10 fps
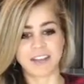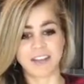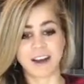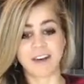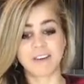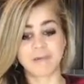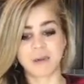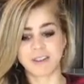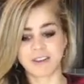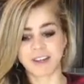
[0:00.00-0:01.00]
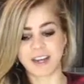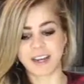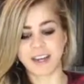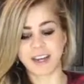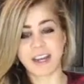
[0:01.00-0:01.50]
So I always make sure that I
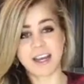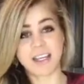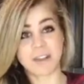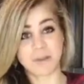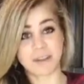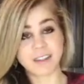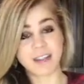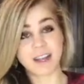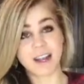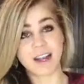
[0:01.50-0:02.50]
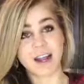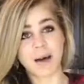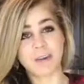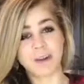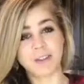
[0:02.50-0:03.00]
get sprints in
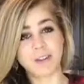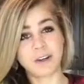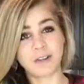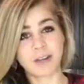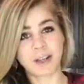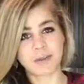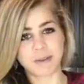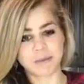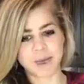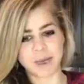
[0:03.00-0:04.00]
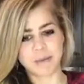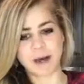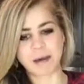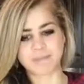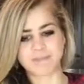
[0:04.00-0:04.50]
about 2 to 3 times a week.
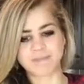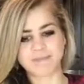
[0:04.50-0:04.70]
But